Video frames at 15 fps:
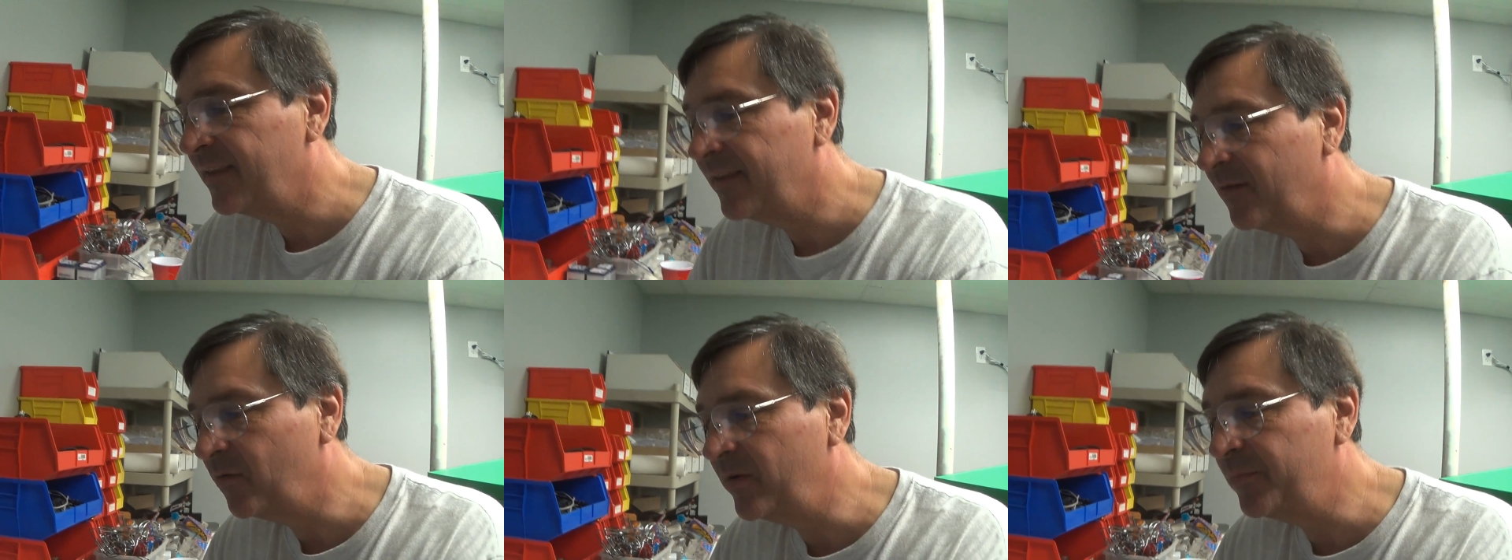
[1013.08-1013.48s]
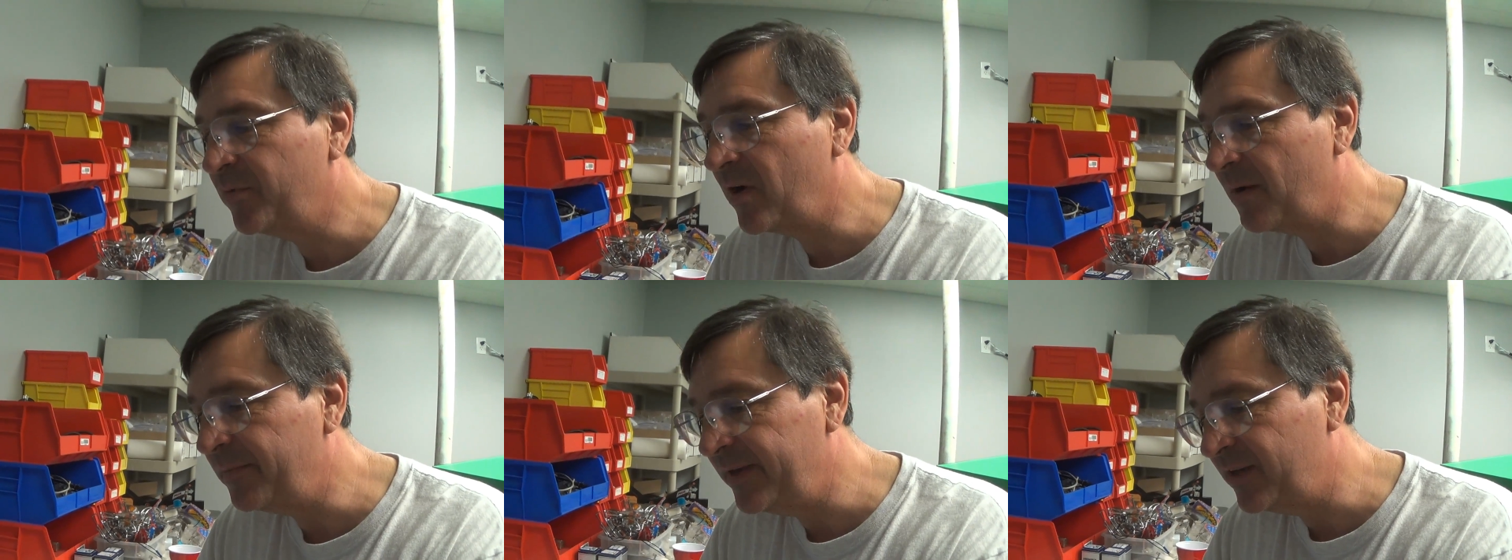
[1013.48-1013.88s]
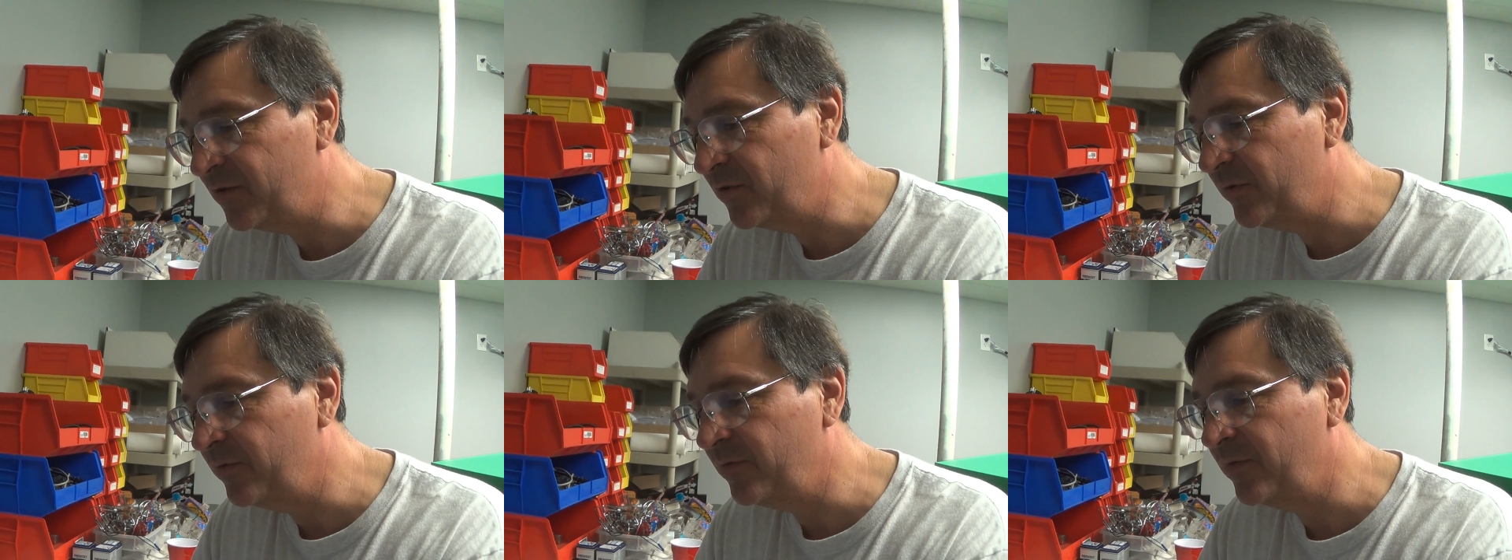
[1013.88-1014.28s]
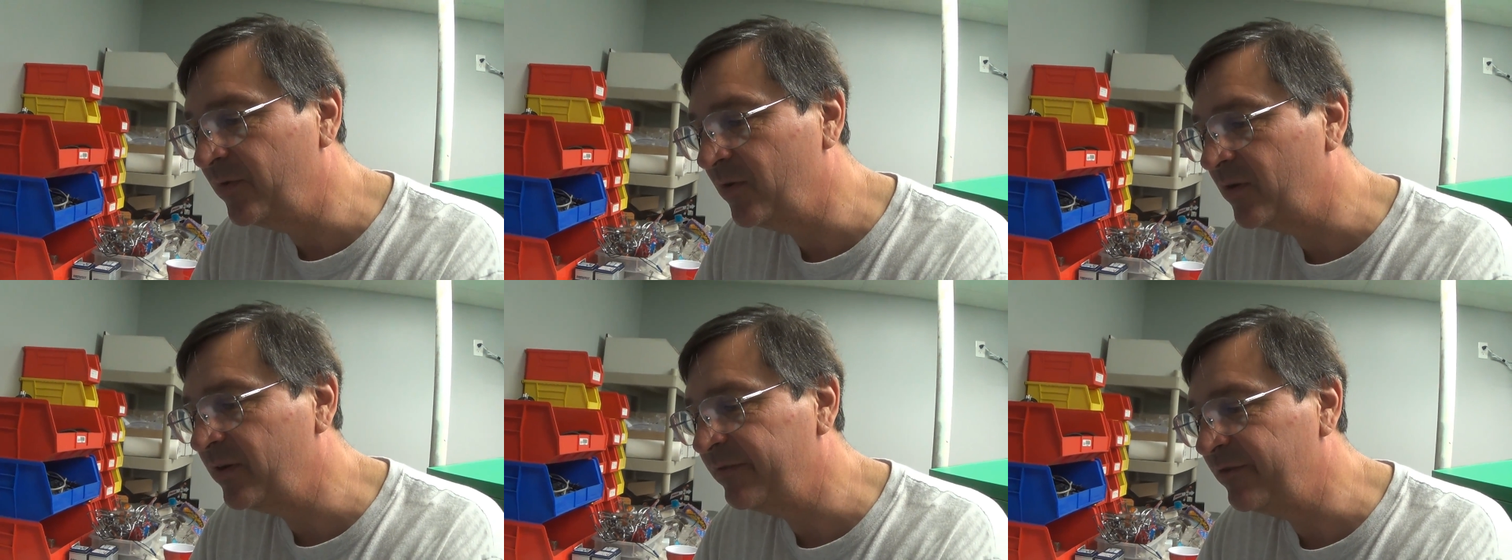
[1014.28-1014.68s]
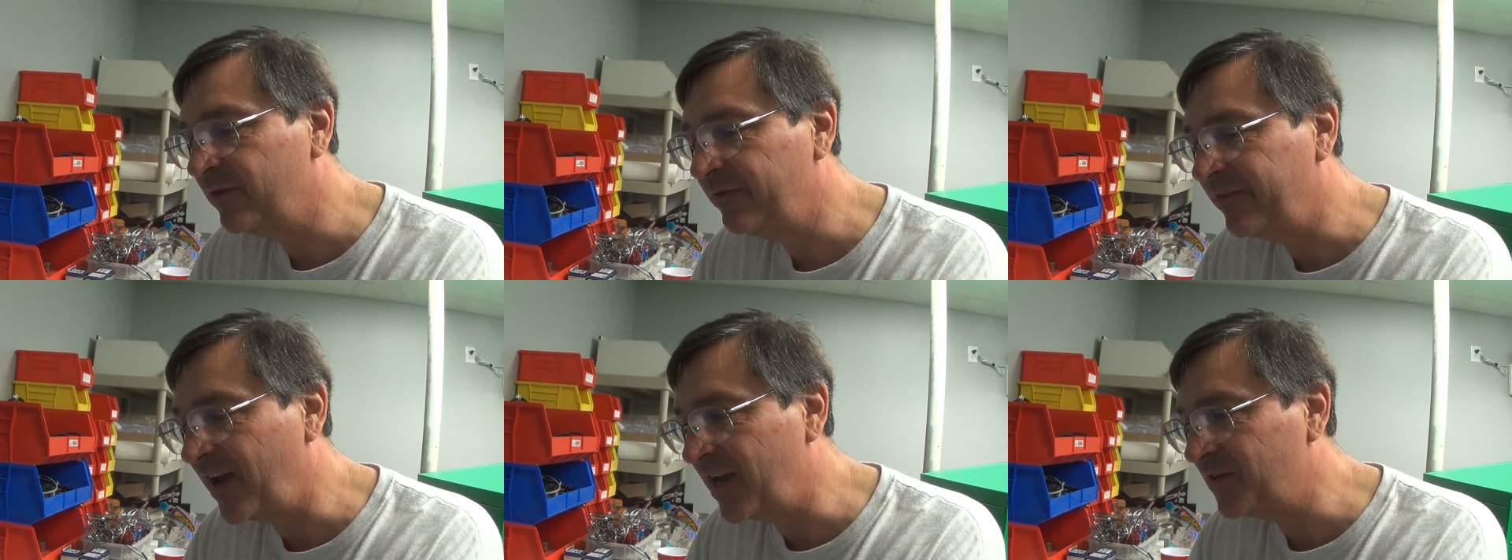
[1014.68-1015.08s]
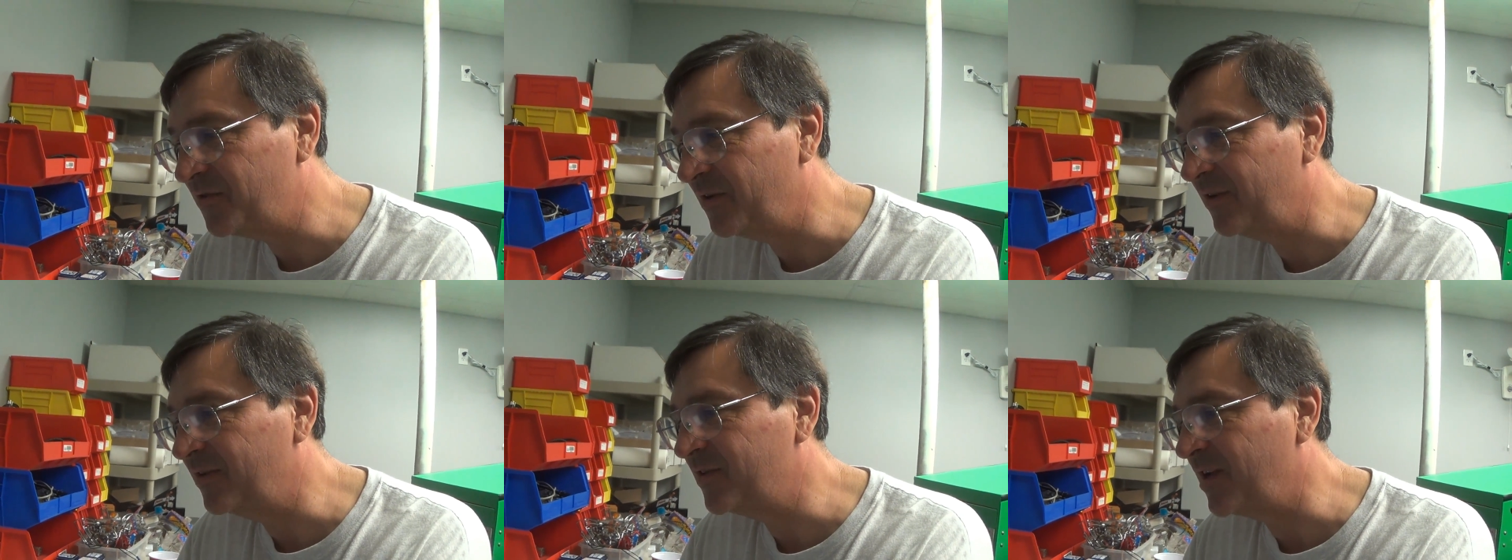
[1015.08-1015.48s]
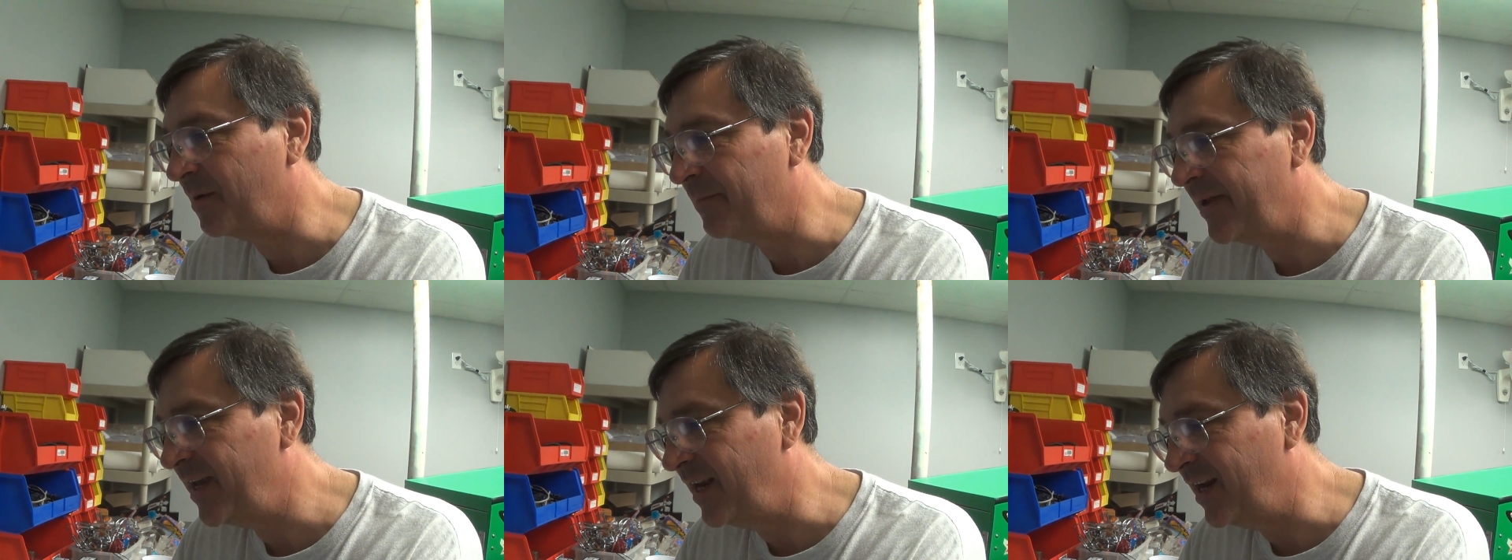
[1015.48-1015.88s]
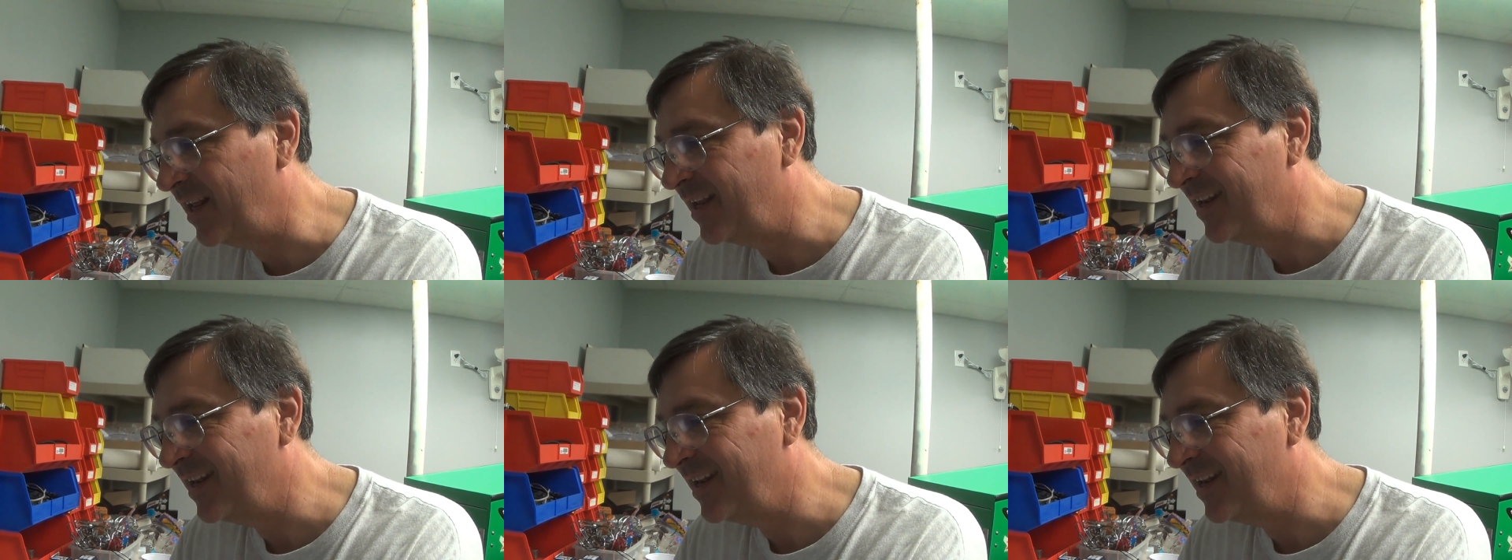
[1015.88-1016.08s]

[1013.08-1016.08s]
The only problem is you were looking for a fastener that's not made.